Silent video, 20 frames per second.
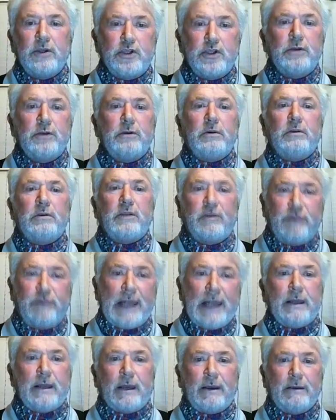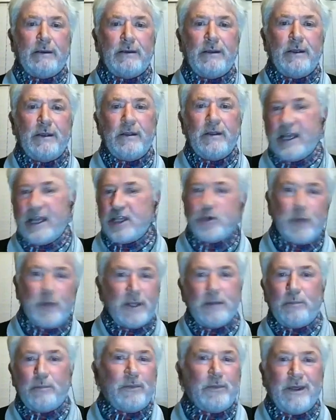to the failure. That's
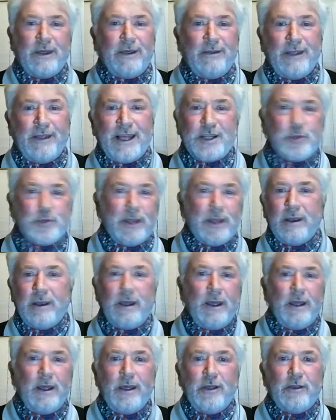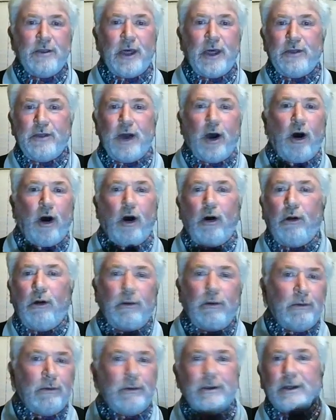where the
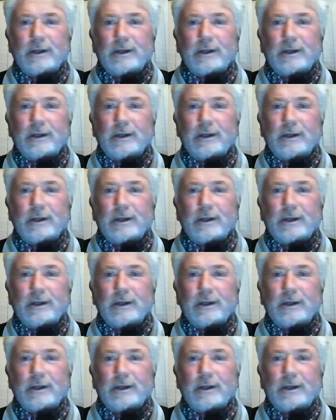whole